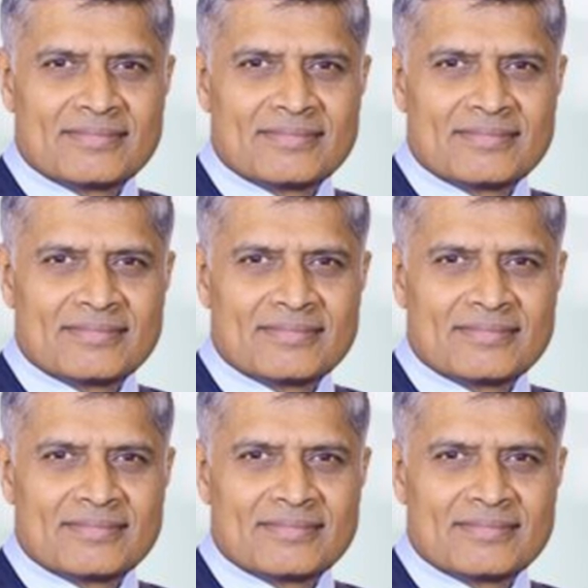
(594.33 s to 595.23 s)

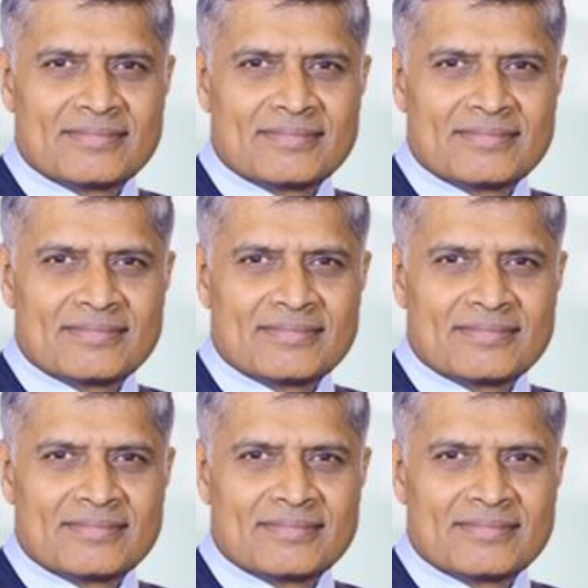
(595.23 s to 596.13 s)

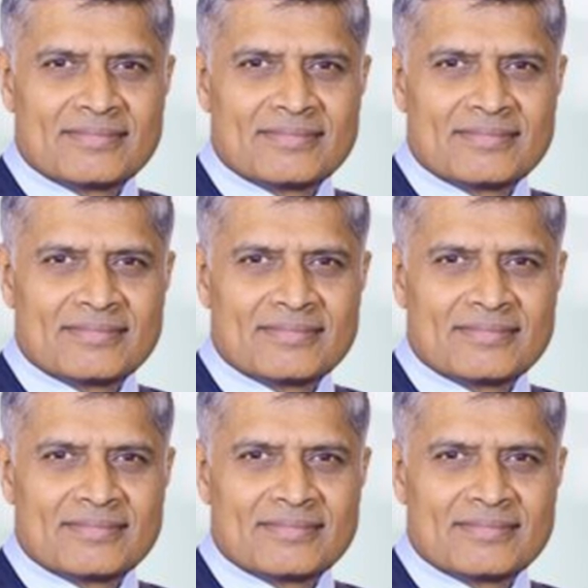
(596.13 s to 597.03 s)

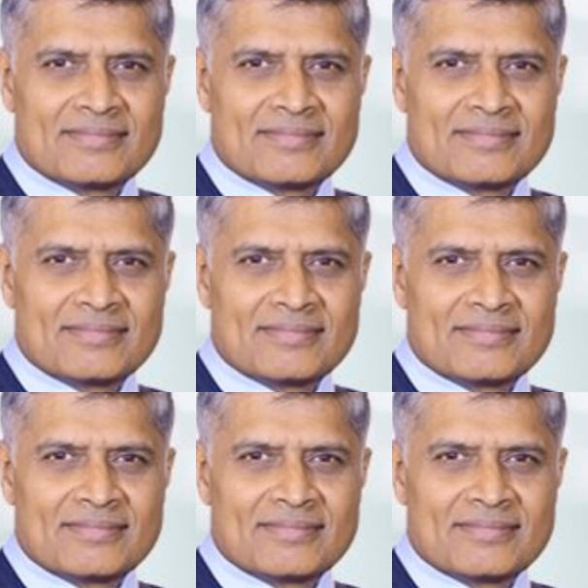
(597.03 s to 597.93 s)

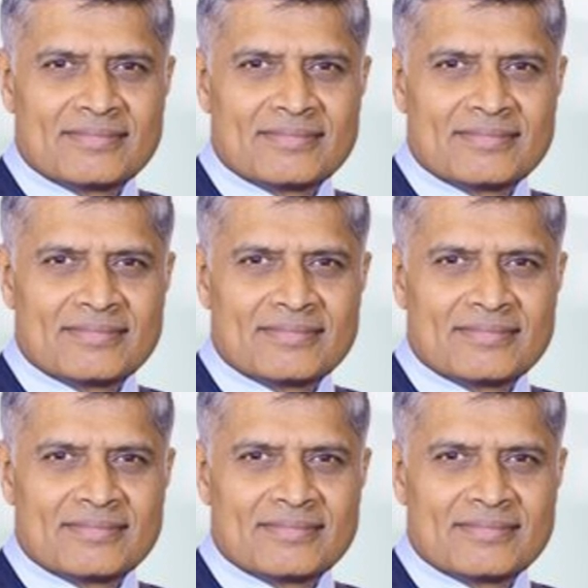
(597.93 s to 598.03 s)
This is a still picture; no speech is visible.